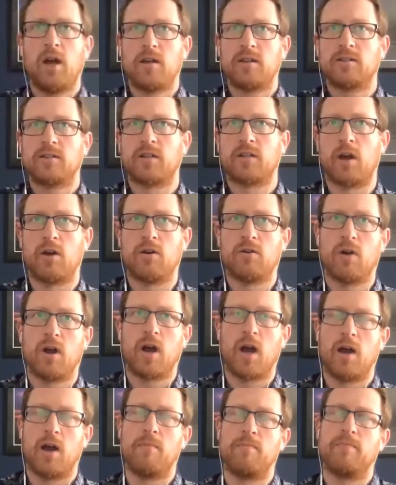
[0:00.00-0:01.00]
So
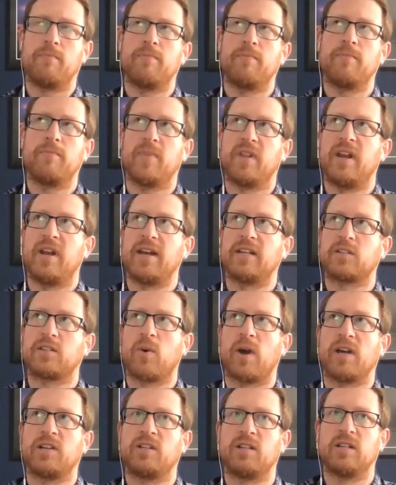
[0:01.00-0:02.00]
um, the next
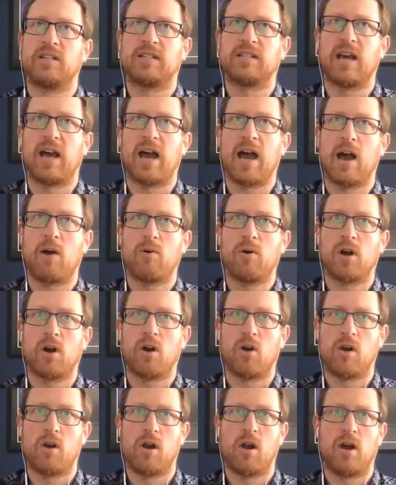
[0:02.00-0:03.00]
question is: How are
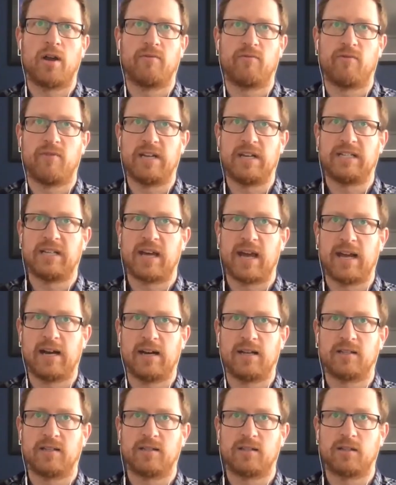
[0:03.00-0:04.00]
online
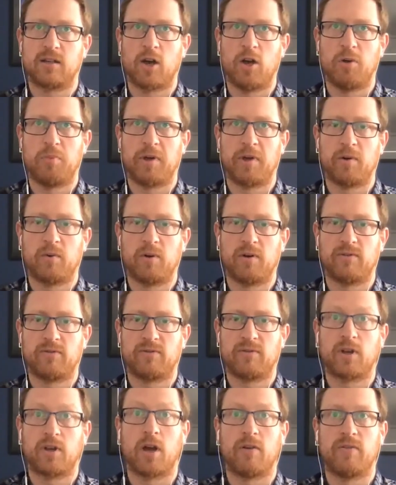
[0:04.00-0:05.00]
retailers coping
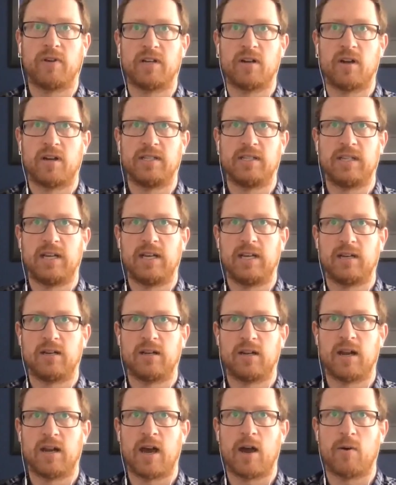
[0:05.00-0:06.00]
with COVID nineteen,
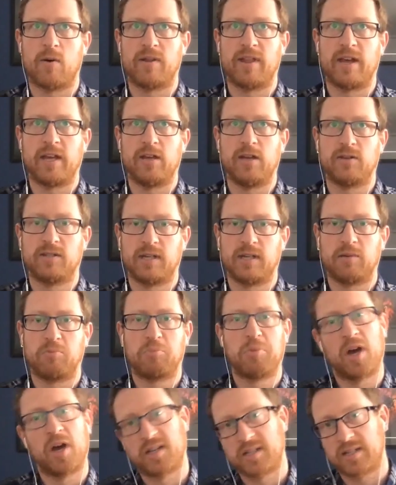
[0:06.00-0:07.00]
and how are they using
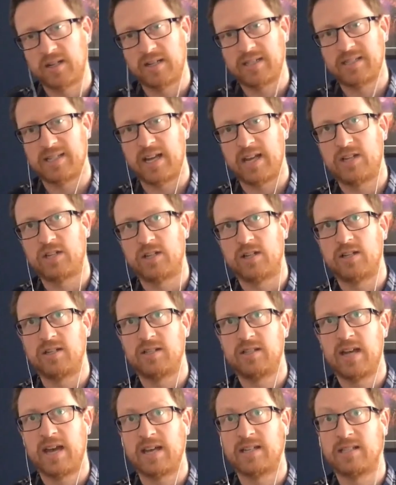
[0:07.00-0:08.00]
personalization
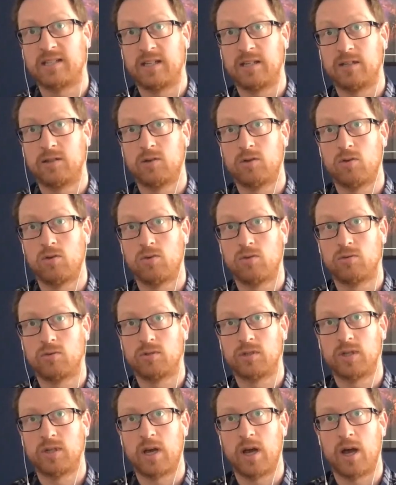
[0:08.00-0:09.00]
and testing
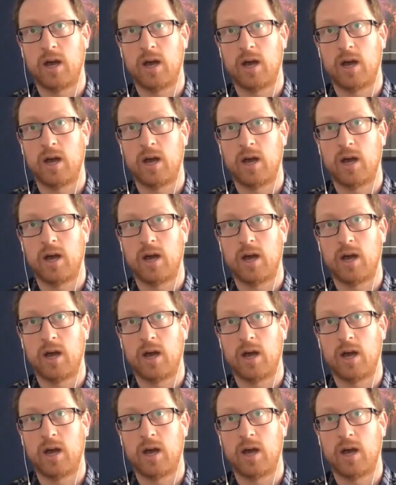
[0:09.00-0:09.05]
tools?